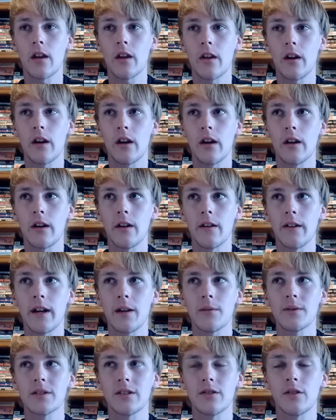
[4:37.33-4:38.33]
that
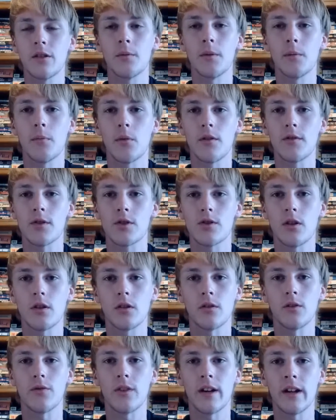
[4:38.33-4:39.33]
was a little bit more of a
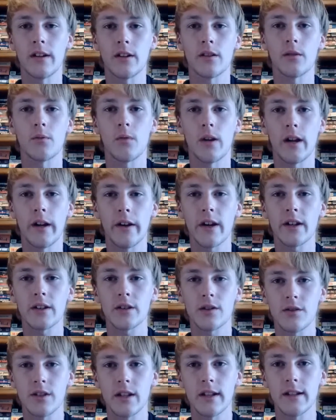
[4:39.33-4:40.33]
struggle, finding the right
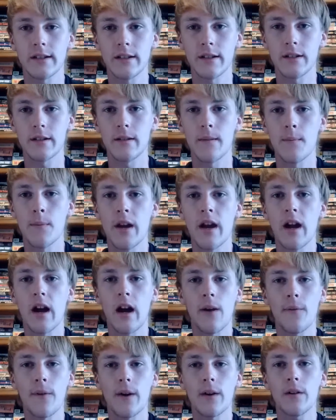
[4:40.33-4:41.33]
exercises. I
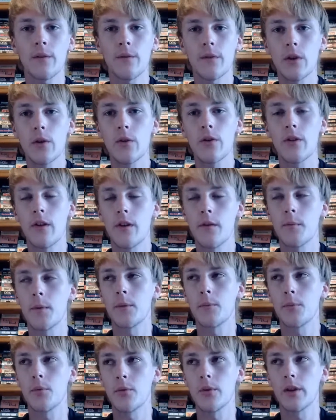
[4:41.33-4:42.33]
found a few that have been
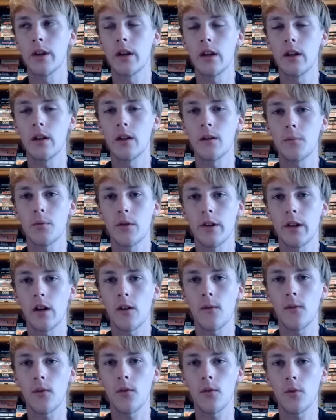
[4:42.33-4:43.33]
pretty
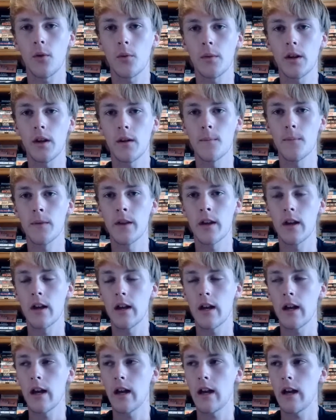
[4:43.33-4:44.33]
helpful for me,
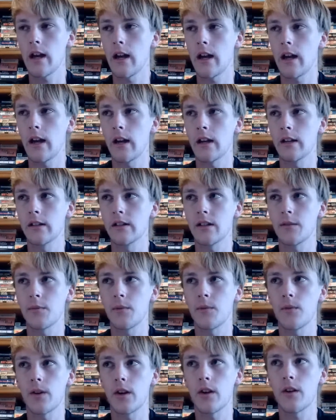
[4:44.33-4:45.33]
and I've
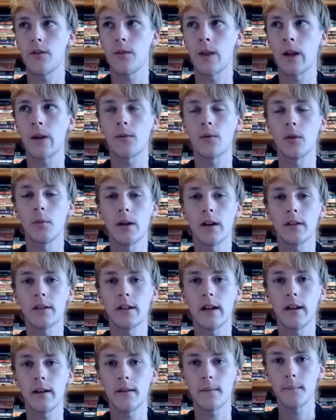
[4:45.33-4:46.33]
been very thankful about
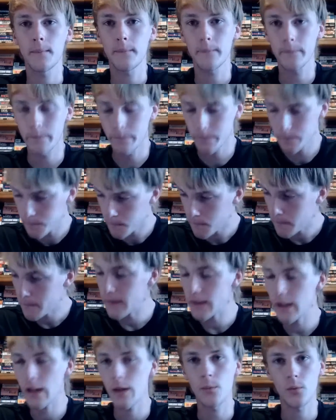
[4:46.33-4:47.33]
that.
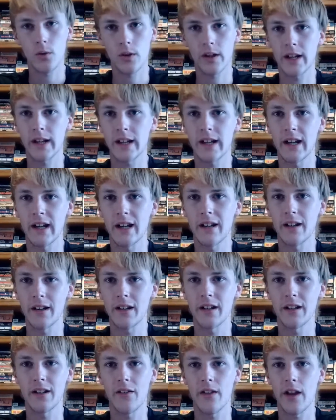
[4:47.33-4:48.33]
We're going to get
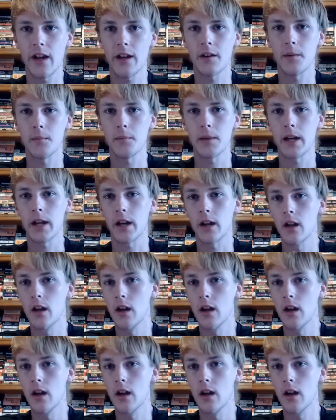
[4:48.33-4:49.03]
into that in a minute.